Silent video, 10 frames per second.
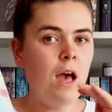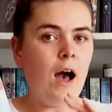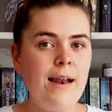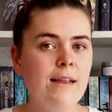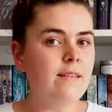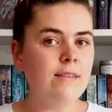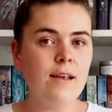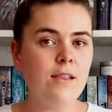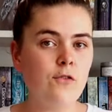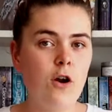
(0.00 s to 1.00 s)
I didn't
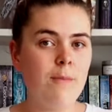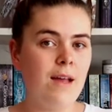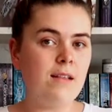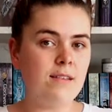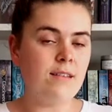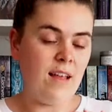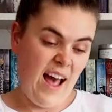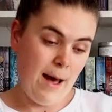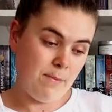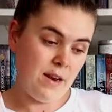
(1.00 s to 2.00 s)
see the romance
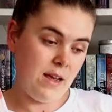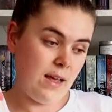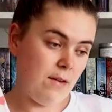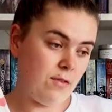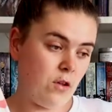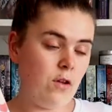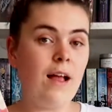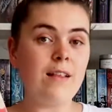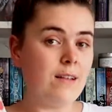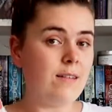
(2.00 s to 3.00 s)
happening, even though
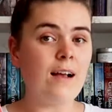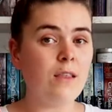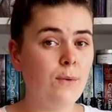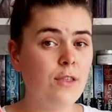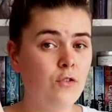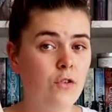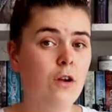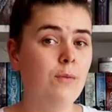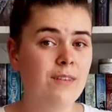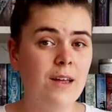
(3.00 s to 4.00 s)
that's exactly where the
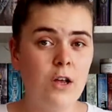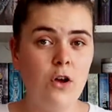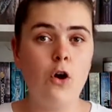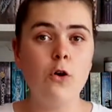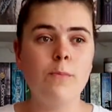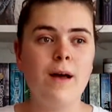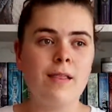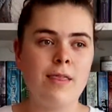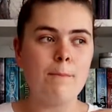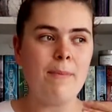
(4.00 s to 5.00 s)
story was going to go,
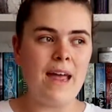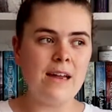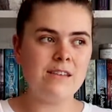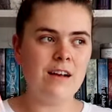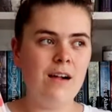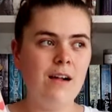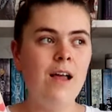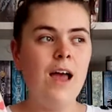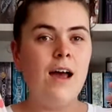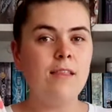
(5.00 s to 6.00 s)
but the banter
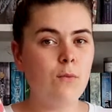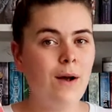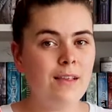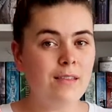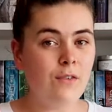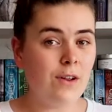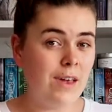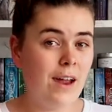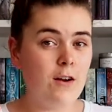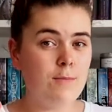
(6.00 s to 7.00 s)
and the way that they
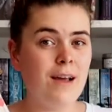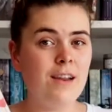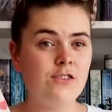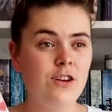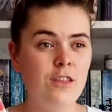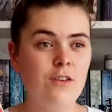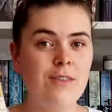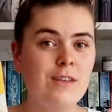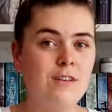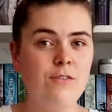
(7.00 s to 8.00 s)
really care about each other
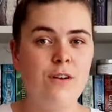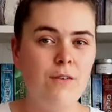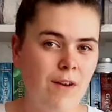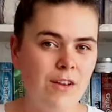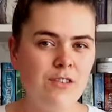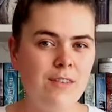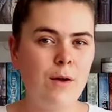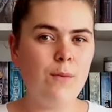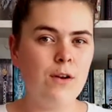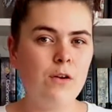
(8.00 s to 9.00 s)
and the different adventures
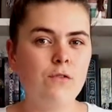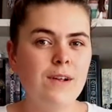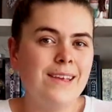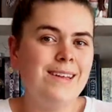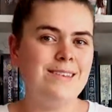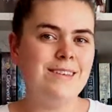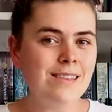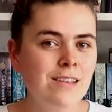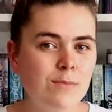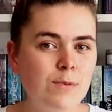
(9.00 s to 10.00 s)
they went on really
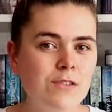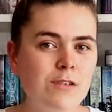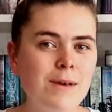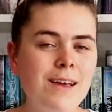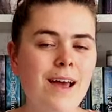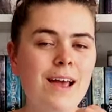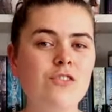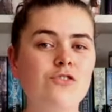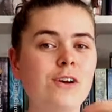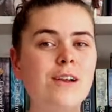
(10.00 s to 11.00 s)
endeared this book to me, and I
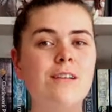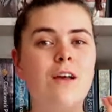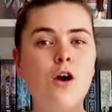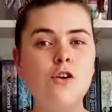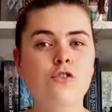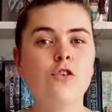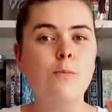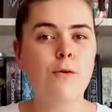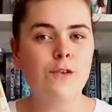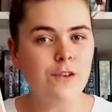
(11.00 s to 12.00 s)
enjoyed it so
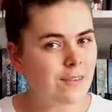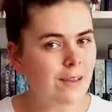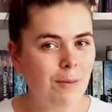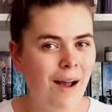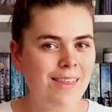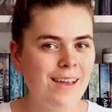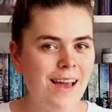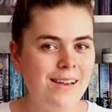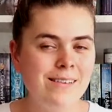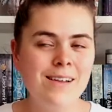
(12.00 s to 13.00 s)
profusely by the
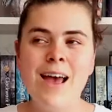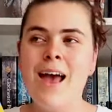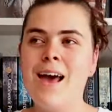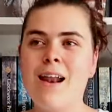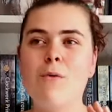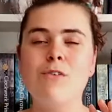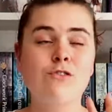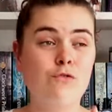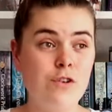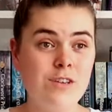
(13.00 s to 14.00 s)
end, and I
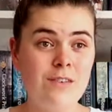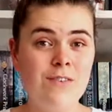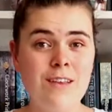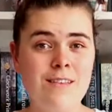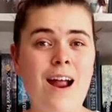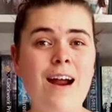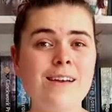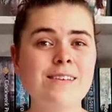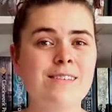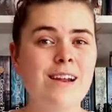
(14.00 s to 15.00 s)
was rooting for these
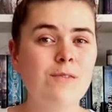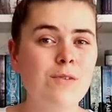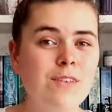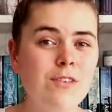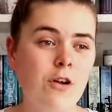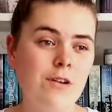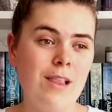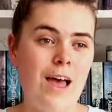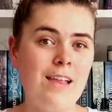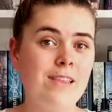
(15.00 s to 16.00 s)
characters, and I'm just so
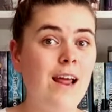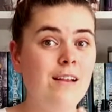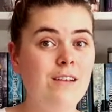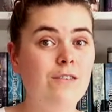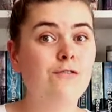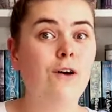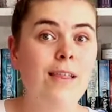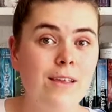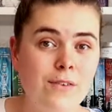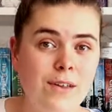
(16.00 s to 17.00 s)
glad that I did
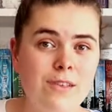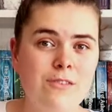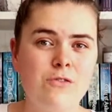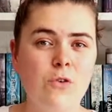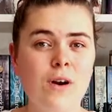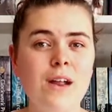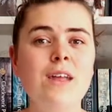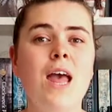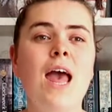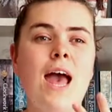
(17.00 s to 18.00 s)
finally read this
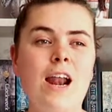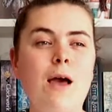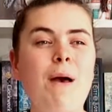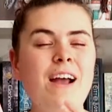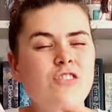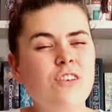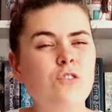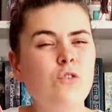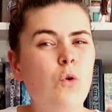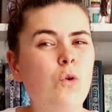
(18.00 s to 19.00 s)
story. And I'm actually
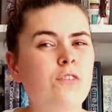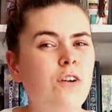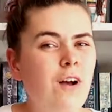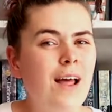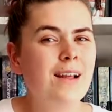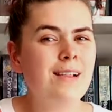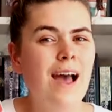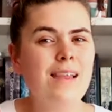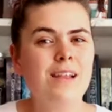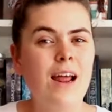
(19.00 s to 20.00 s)
also kind of
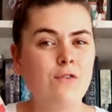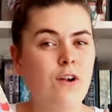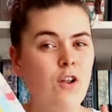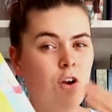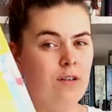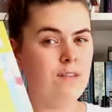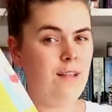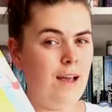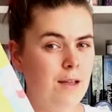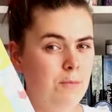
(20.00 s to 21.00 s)
glad that I read her
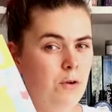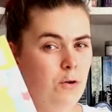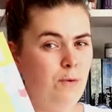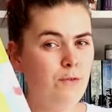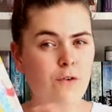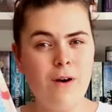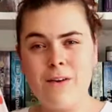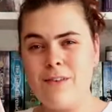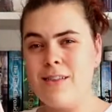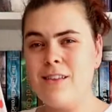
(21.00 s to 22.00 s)
second book before
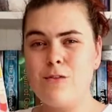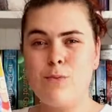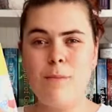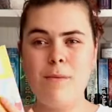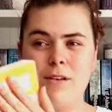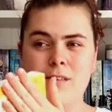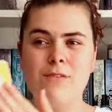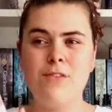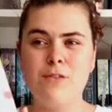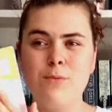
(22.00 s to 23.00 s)
I read this one, because
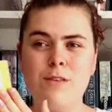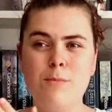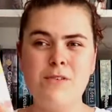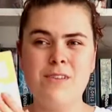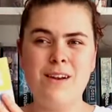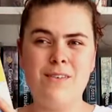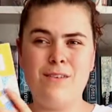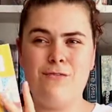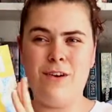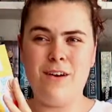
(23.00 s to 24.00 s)
if this was the book that I
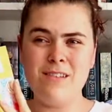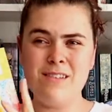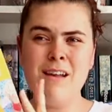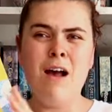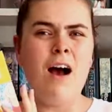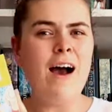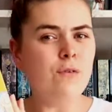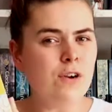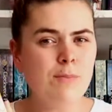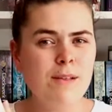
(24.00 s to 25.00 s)
read first, I
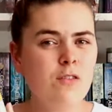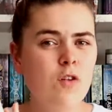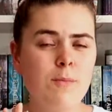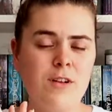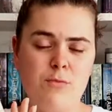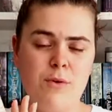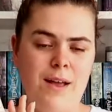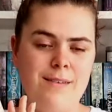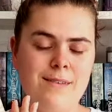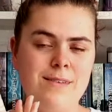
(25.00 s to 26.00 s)
would have been so much more
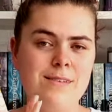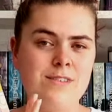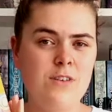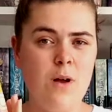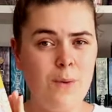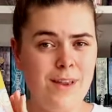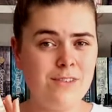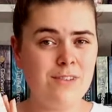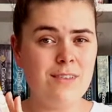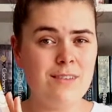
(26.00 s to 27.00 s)
hesitant to go
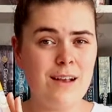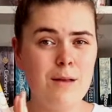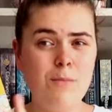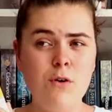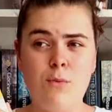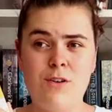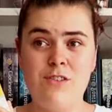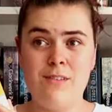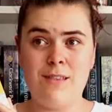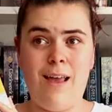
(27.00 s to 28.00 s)
into the second book, which
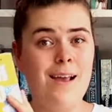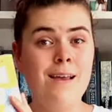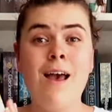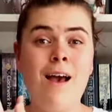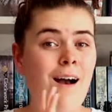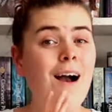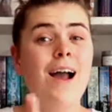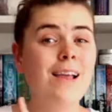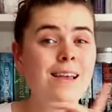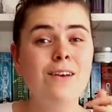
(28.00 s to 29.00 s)
is like
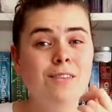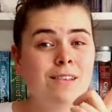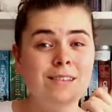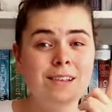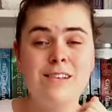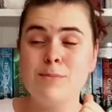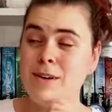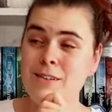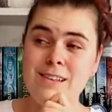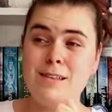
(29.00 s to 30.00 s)
highly on this list
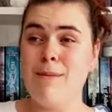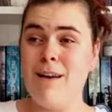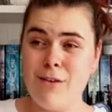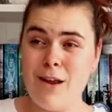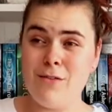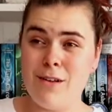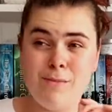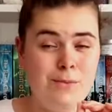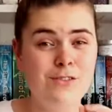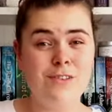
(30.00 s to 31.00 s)
because it's my
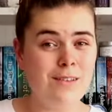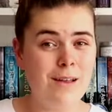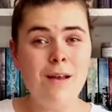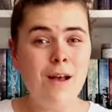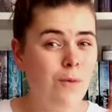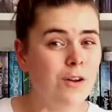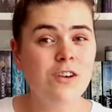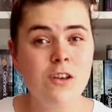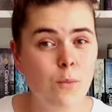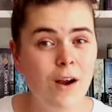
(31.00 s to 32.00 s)
favorite, is a, won't
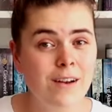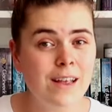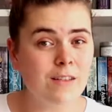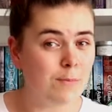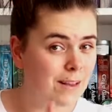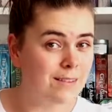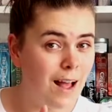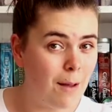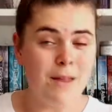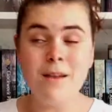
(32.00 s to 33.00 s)
tell you where it is, but it's
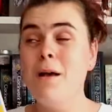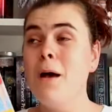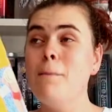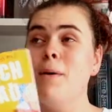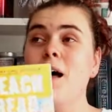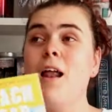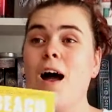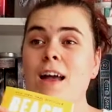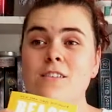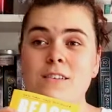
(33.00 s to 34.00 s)
coming. But
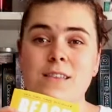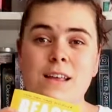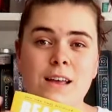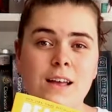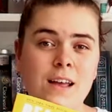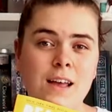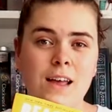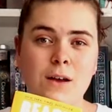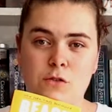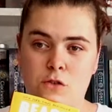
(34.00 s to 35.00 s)
I just think
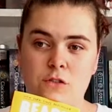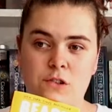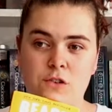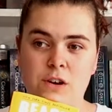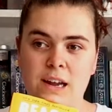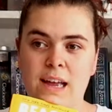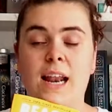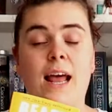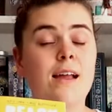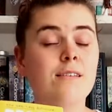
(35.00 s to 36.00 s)
it was a good story,
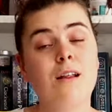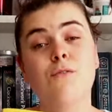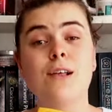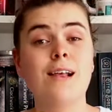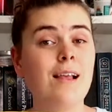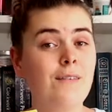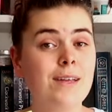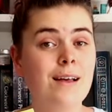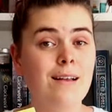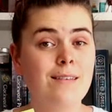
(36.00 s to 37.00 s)
and I ended up really loving
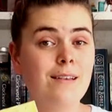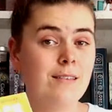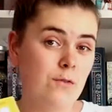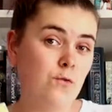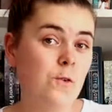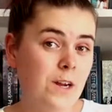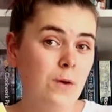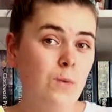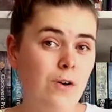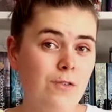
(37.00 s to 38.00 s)
Gus. He's a
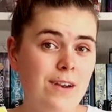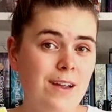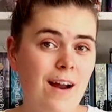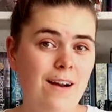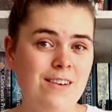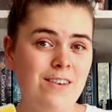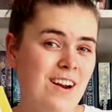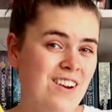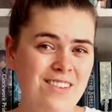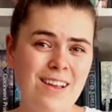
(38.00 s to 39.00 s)
really well-written character,
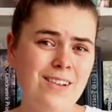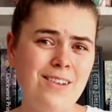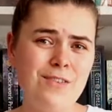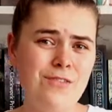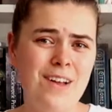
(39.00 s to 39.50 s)
and I just had a lot of